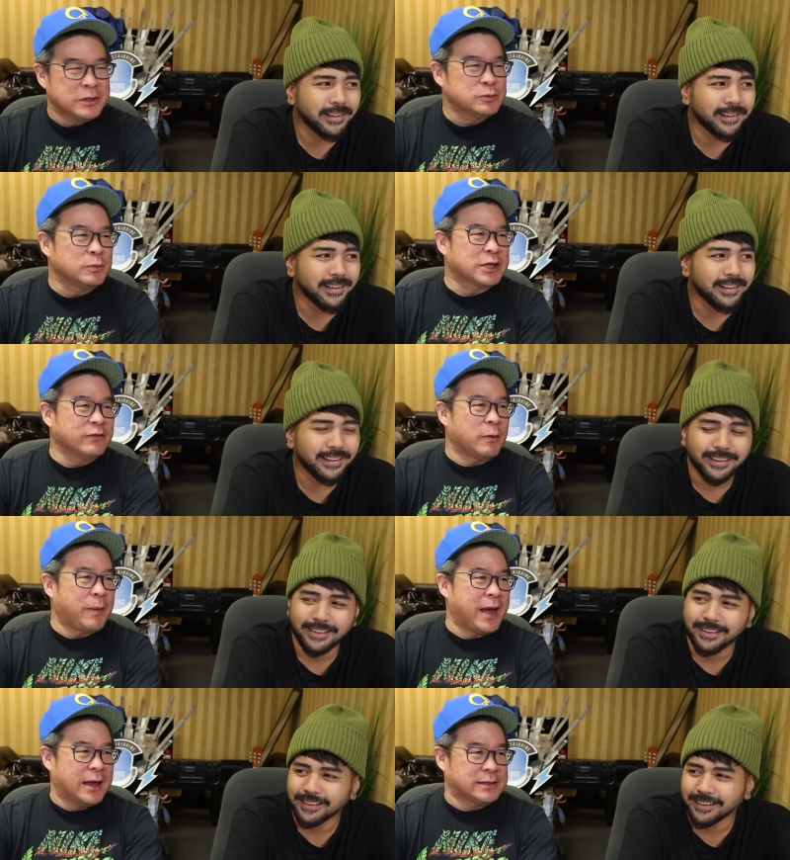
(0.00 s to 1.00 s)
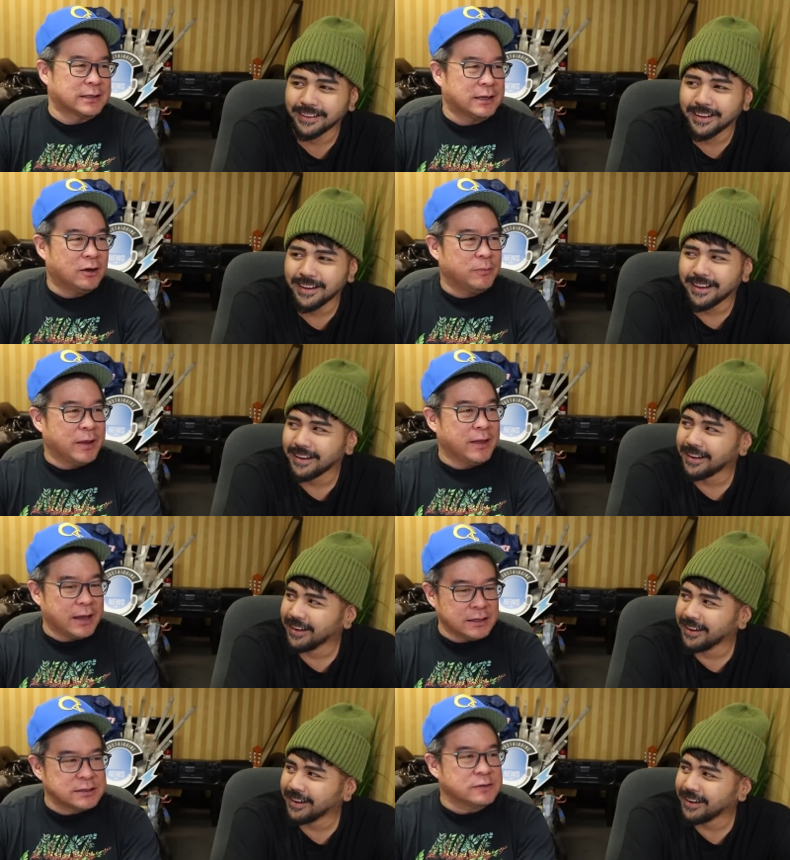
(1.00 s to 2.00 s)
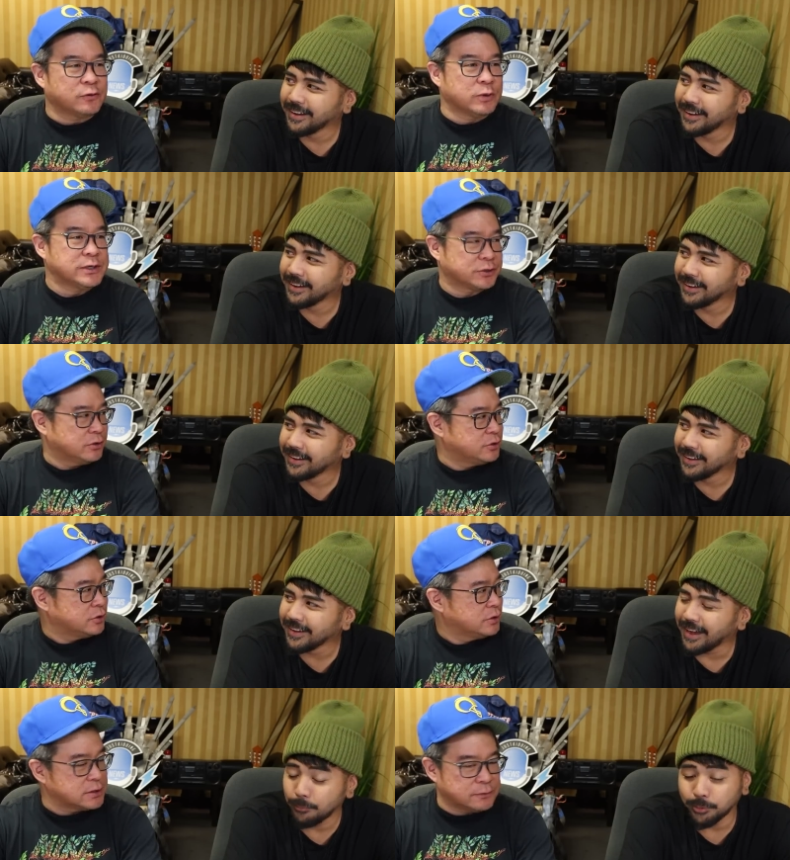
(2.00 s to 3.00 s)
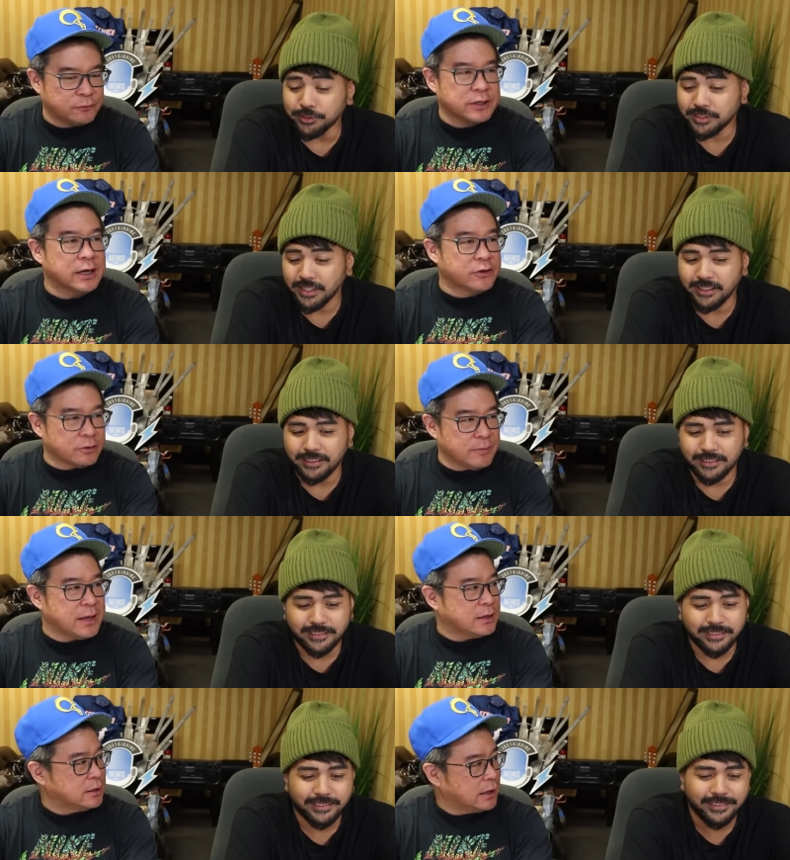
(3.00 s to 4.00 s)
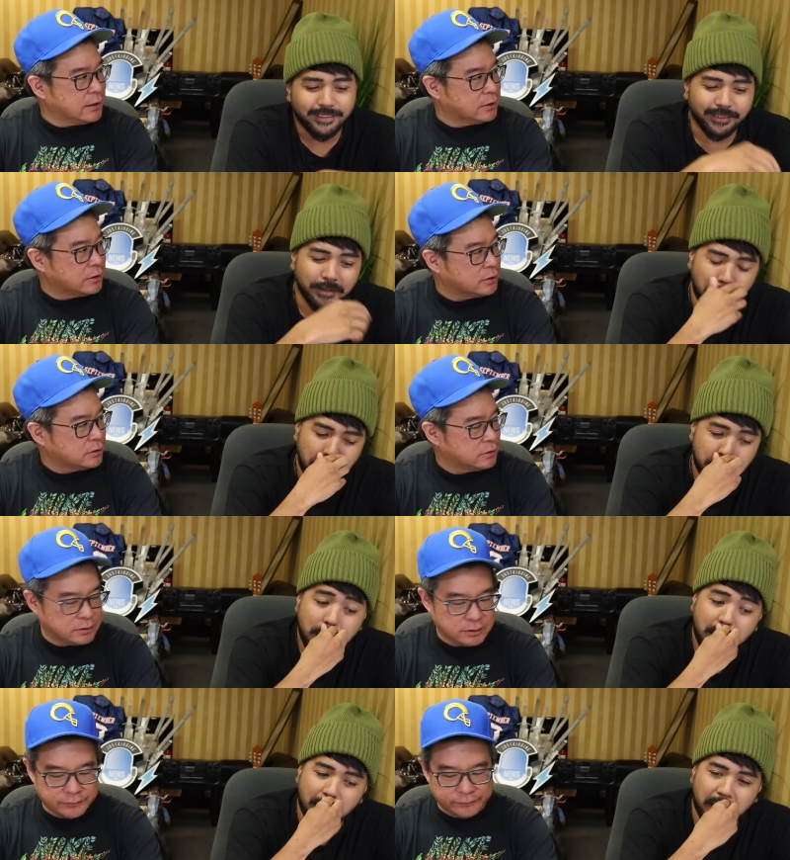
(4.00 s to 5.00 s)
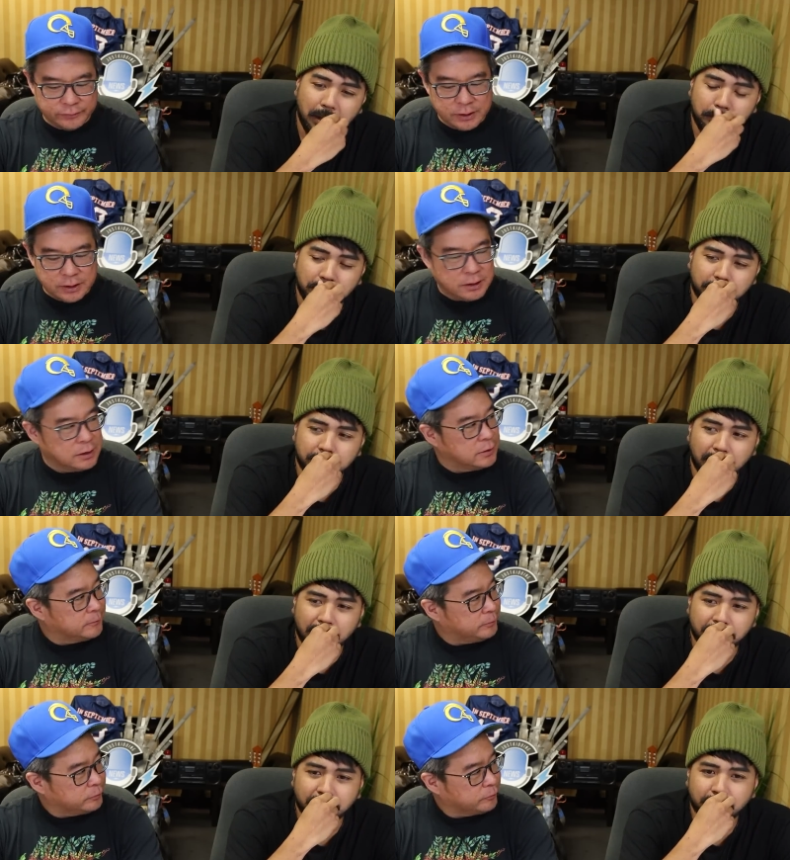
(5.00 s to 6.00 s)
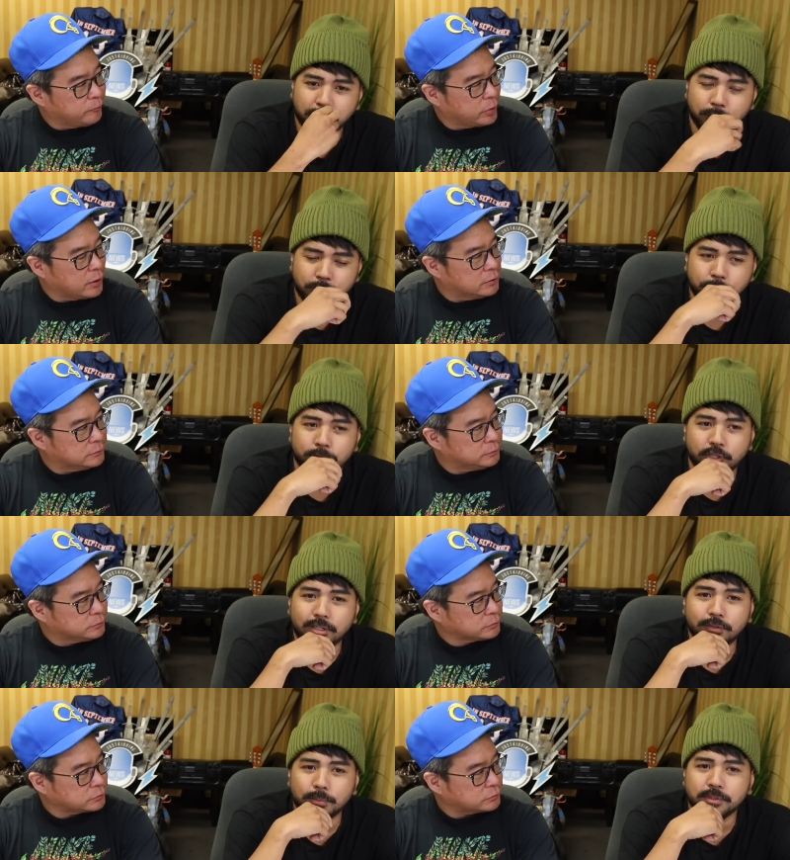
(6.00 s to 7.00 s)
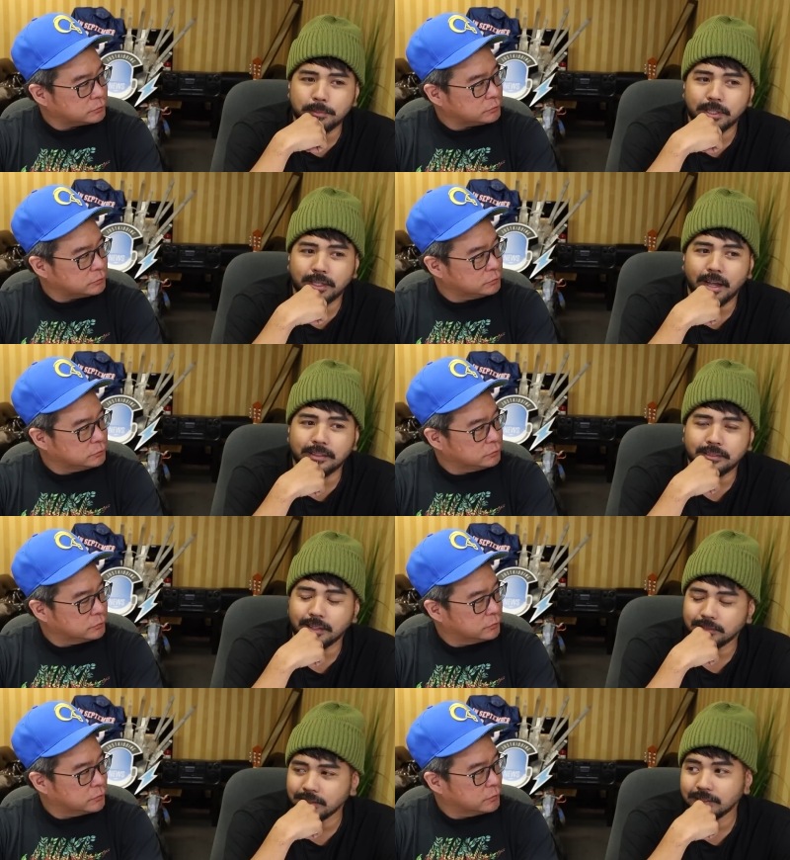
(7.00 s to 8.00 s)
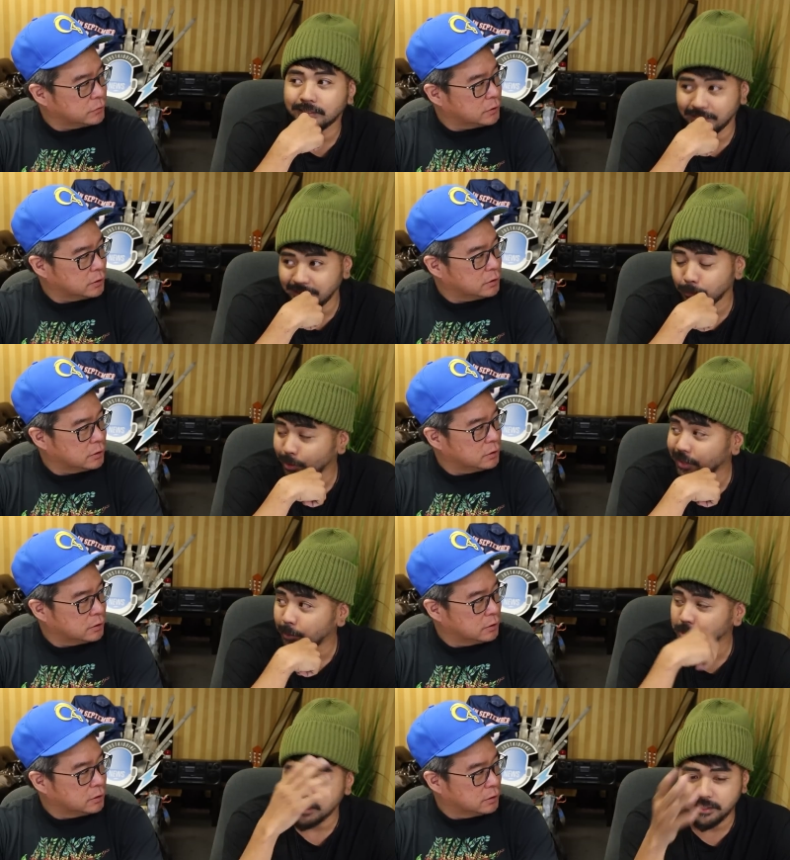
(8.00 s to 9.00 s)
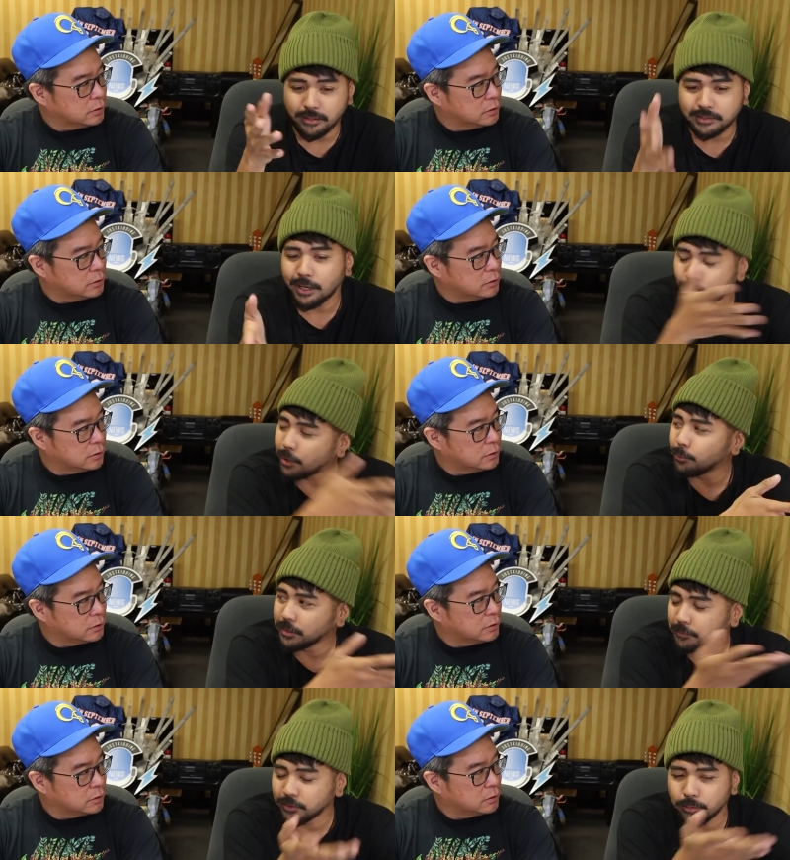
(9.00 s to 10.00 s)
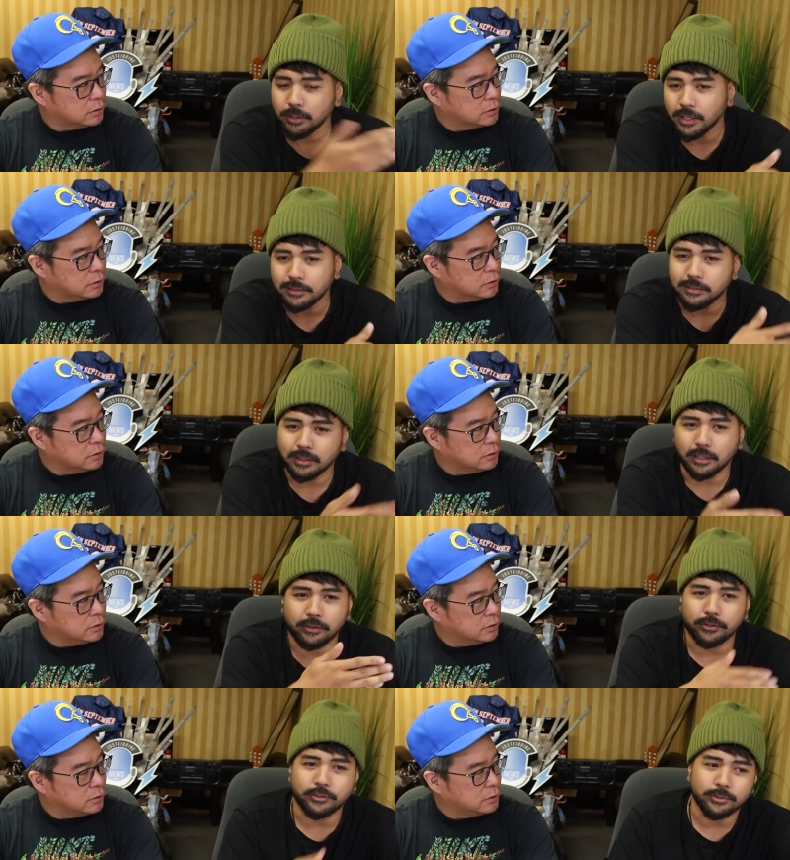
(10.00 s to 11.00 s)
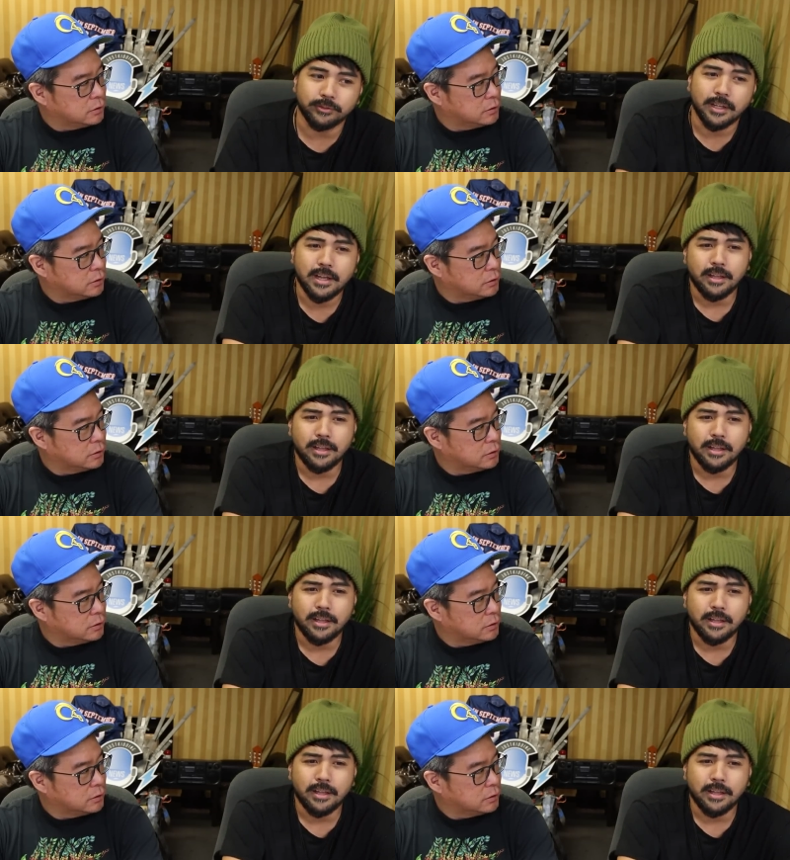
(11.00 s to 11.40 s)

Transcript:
Speaker 1: Well, his woman should give him a pass, like a hall. Hey, hey, this is for research. This I is will for say, the other men out there. Yeah, I mean,
Speaker 2: I think judging from some of the guys that I did see while I was in there, because I went with him to do it, and I saw like other dudes